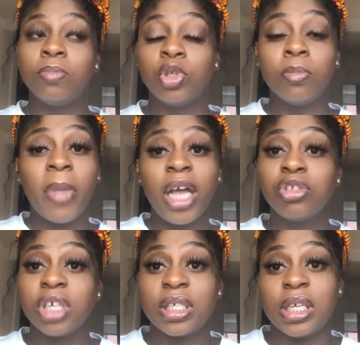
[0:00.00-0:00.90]
my
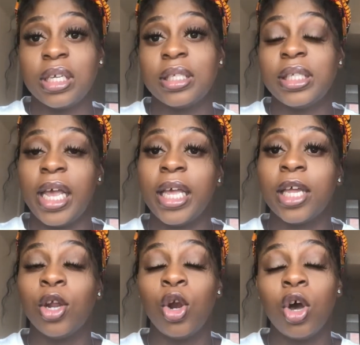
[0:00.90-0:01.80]
dressing has
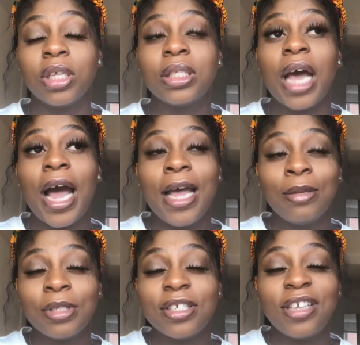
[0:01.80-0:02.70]
taken a long
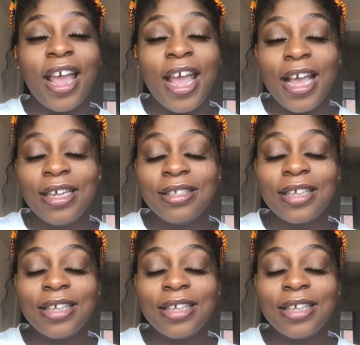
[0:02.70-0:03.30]
time to change.